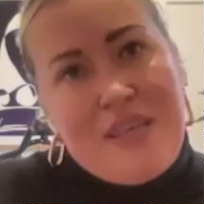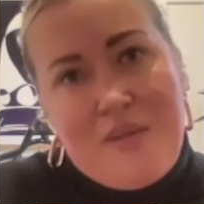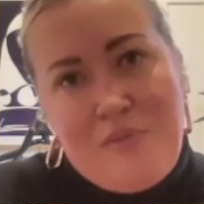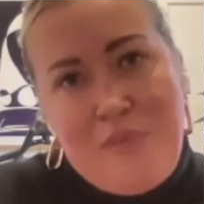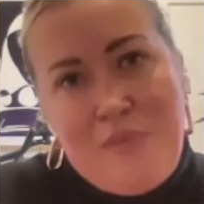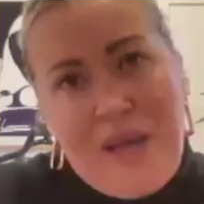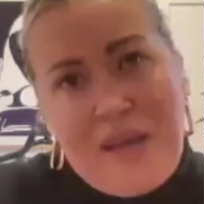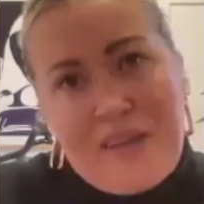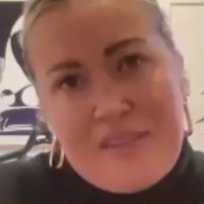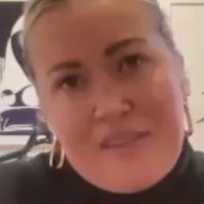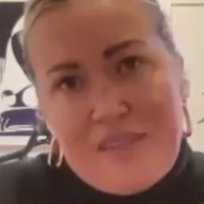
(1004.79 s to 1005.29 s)

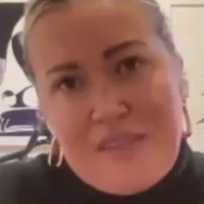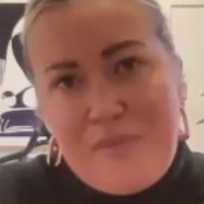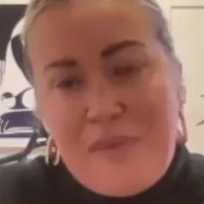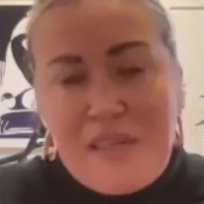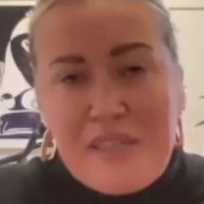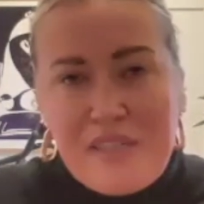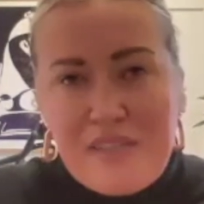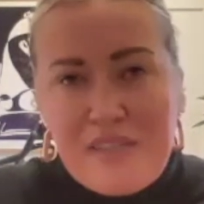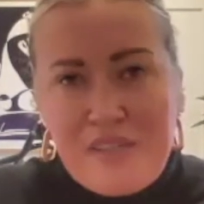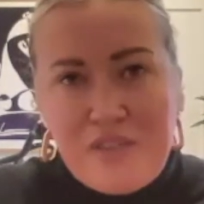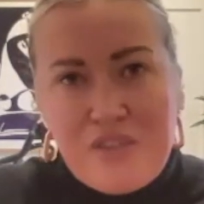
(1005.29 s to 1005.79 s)
impacting my
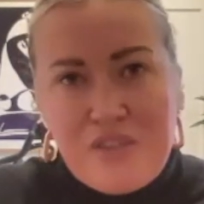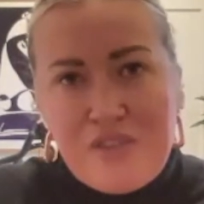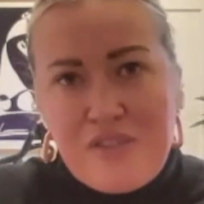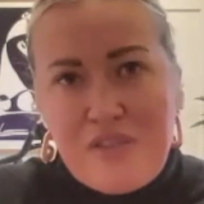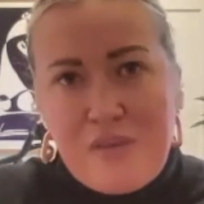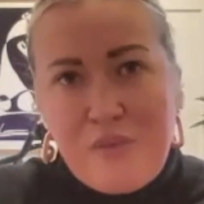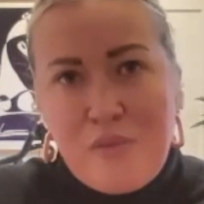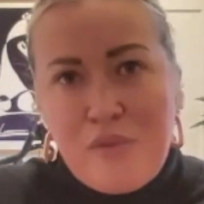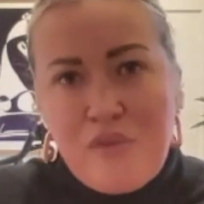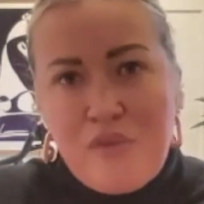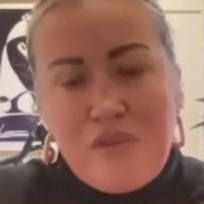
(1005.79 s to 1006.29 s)
decisions
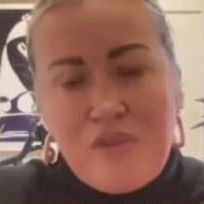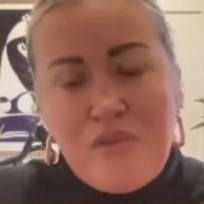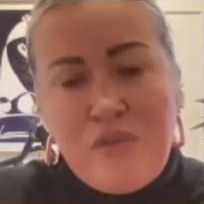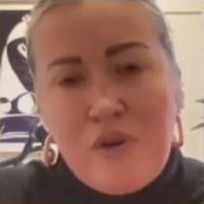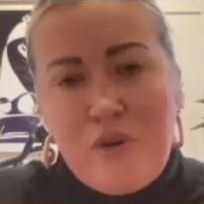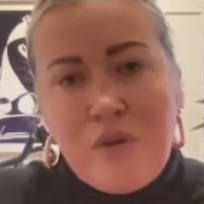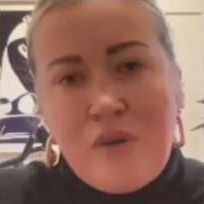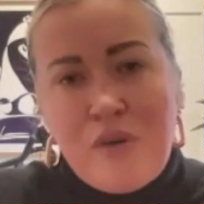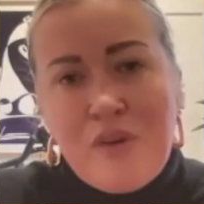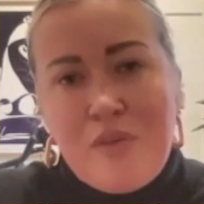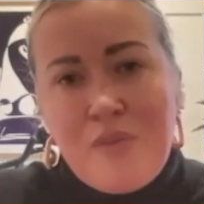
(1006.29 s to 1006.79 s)
on moving
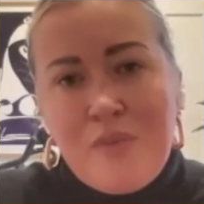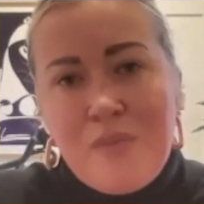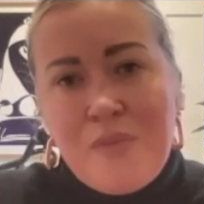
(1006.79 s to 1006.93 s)
forward?